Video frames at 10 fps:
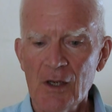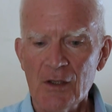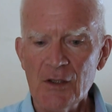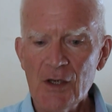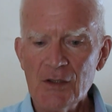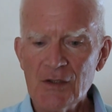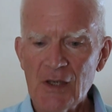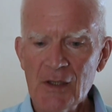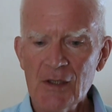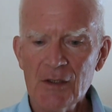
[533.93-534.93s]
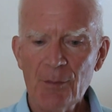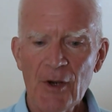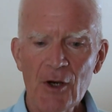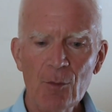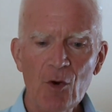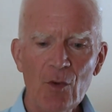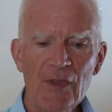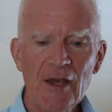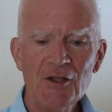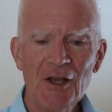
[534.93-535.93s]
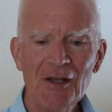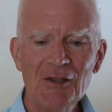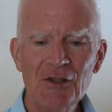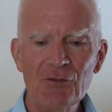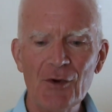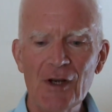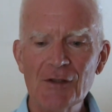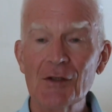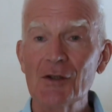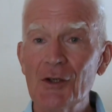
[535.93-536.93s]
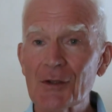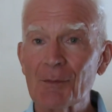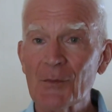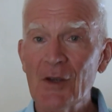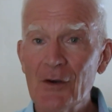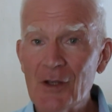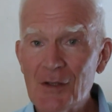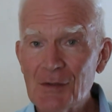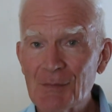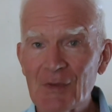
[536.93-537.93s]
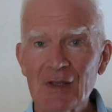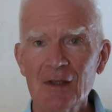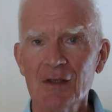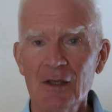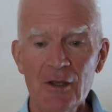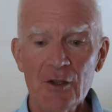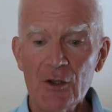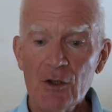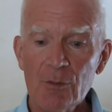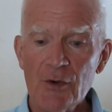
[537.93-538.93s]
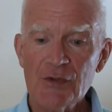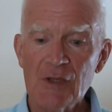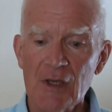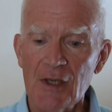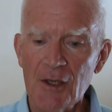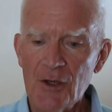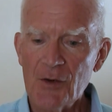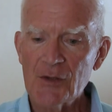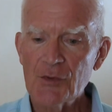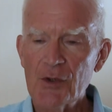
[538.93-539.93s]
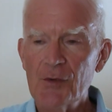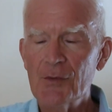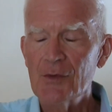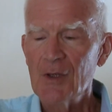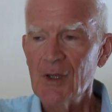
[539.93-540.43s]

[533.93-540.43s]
Jesus ended the parable with that challenging phrase, "Look, here it is." And you can almost hear a sort of